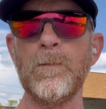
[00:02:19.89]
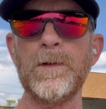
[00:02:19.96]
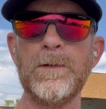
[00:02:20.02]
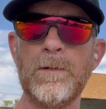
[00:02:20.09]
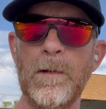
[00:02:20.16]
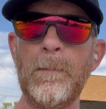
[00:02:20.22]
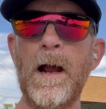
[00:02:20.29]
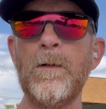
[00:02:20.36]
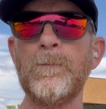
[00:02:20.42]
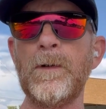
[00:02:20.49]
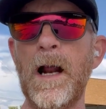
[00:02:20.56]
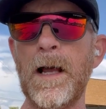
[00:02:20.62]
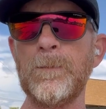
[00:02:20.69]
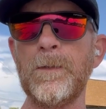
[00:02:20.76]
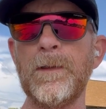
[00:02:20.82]
When you come out and
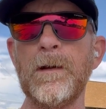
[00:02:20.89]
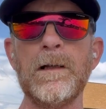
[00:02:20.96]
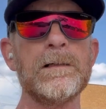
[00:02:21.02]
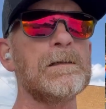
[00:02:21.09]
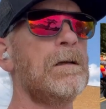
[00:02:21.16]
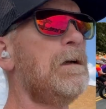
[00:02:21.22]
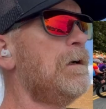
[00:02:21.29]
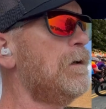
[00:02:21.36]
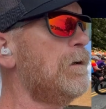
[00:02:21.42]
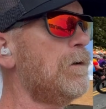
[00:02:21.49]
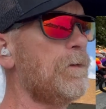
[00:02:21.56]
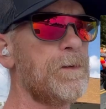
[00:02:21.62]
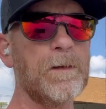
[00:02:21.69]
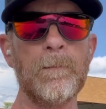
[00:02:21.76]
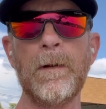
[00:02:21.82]
ride with us,
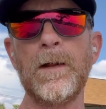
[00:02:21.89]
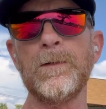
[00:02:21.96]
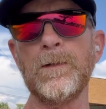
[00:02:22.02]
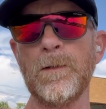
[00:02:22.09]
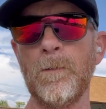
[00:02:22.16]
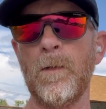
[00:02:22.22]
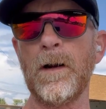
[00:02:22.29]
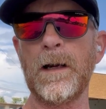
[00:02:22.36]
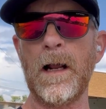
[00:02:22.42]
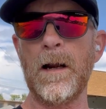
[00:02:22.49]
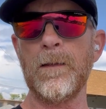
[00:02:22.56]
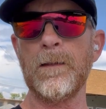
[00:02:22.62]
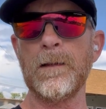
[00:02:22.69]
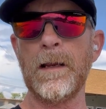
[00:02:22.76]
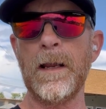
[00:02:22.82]
or you come out and do the workout
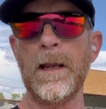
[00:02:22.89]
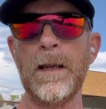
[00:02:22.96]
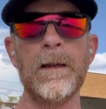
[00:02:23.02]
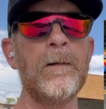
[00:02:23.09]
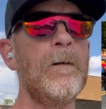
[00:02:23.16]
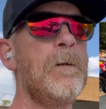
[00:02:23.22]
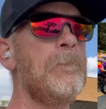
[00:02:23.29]
of the day,